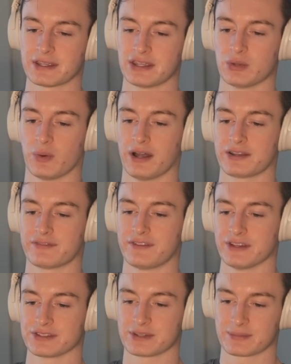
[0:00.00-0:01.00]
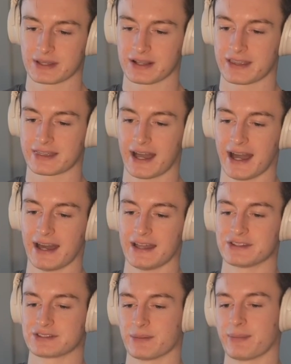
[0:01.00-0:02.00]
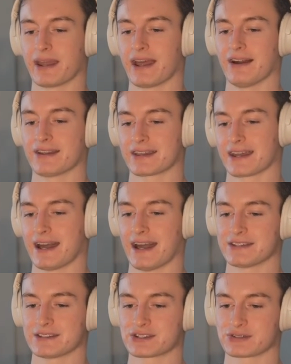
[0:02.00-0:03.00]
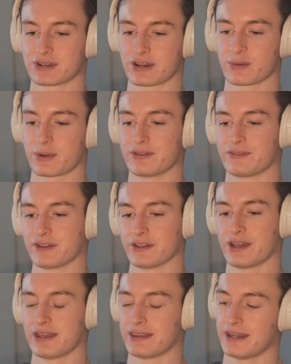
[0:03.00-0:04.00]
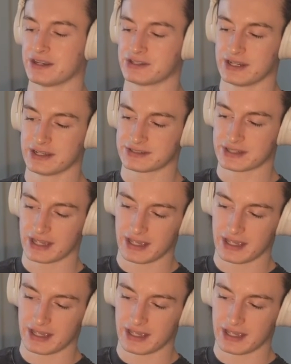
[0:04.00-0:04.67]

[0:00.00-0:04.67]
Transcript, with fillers: you want to feel something like that. And so beta alanine kind of has that trigger where you feel that, that itchiness.